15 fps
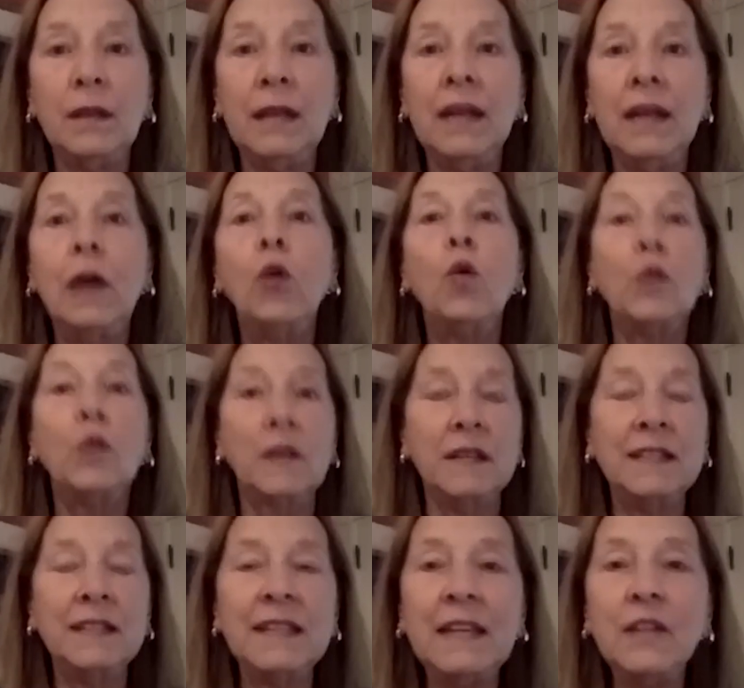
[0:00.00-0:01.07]
in our
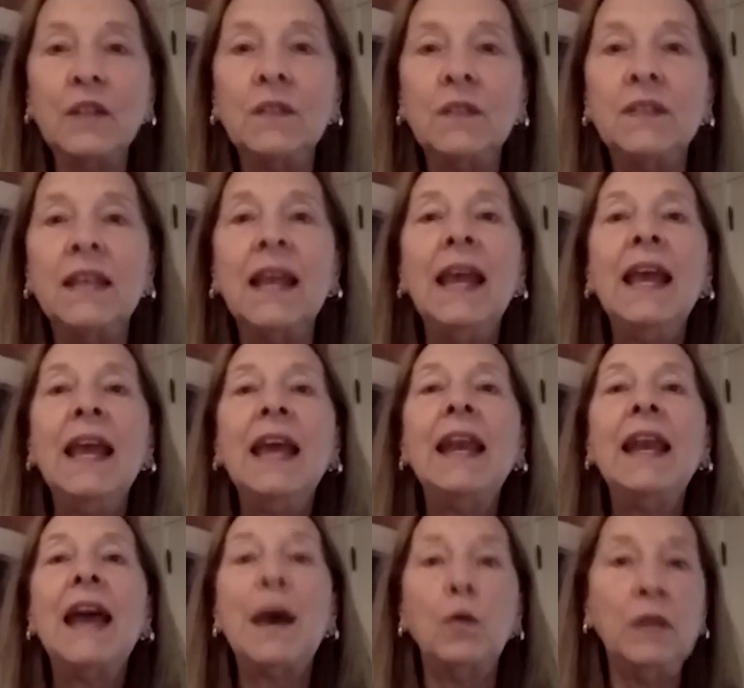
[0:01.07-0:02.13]
organizations and
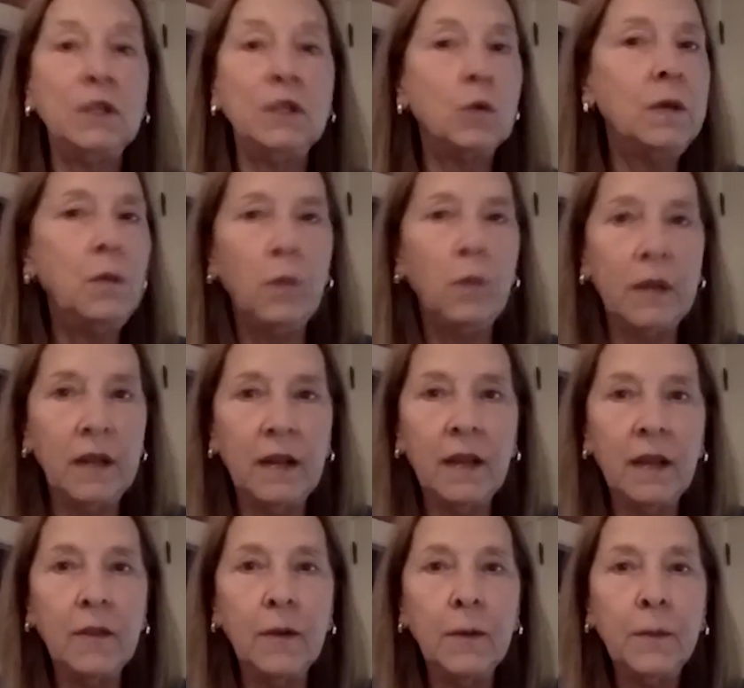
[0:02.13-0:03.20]
how we treat one another.